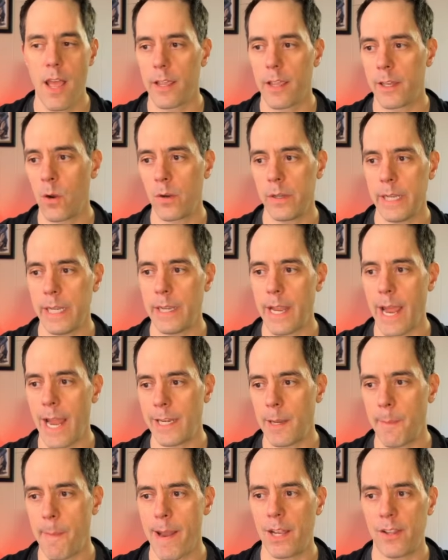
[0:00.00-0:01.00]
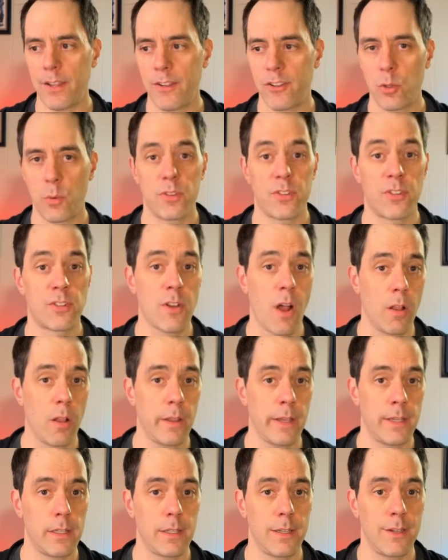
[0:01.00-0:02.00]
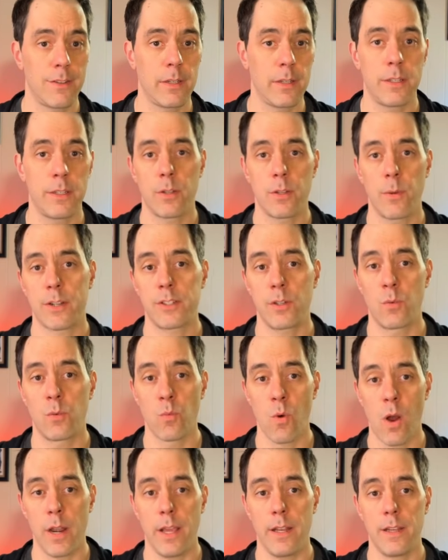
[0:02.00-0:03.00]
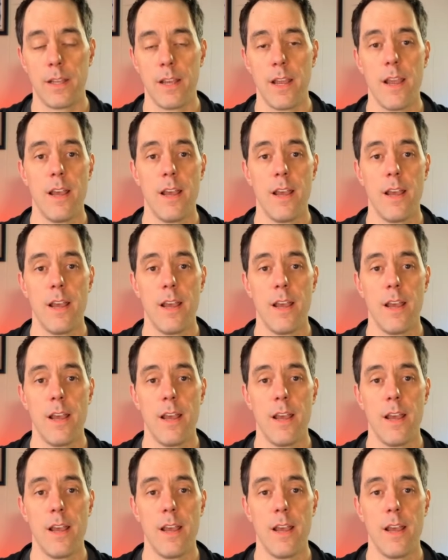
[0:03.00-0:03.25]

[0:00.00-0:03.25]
You don't need any dependencies to install it. You just need it to actually run it.